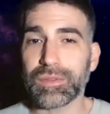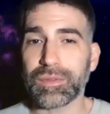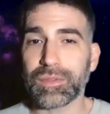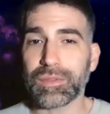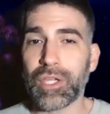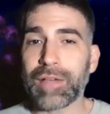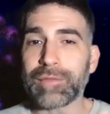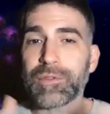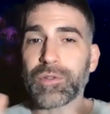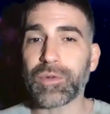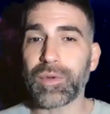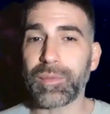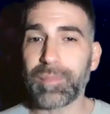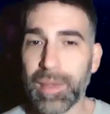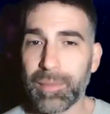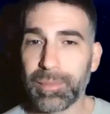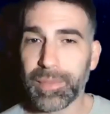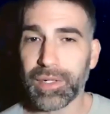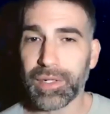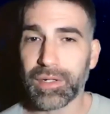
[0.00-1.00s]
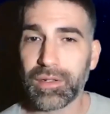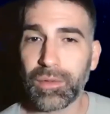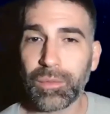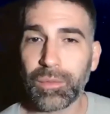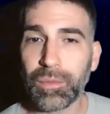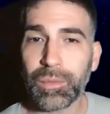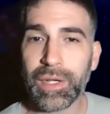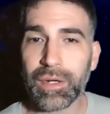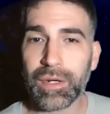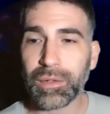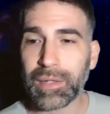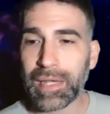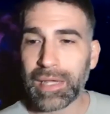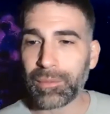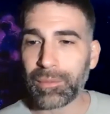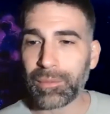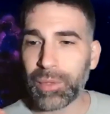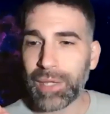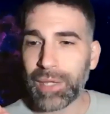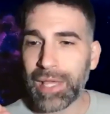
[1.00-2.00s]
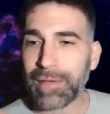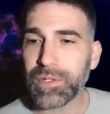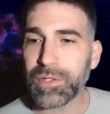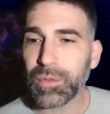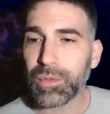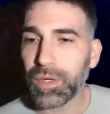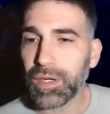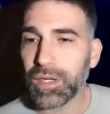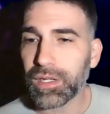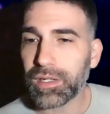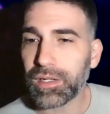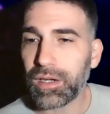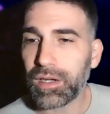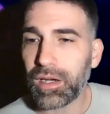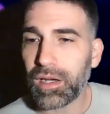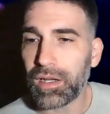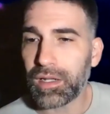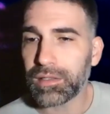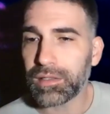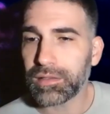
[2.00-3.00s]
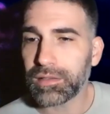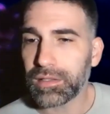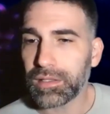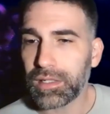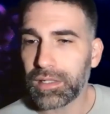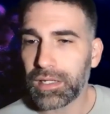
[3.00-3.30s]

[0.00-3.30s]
you have to remember, we have to work on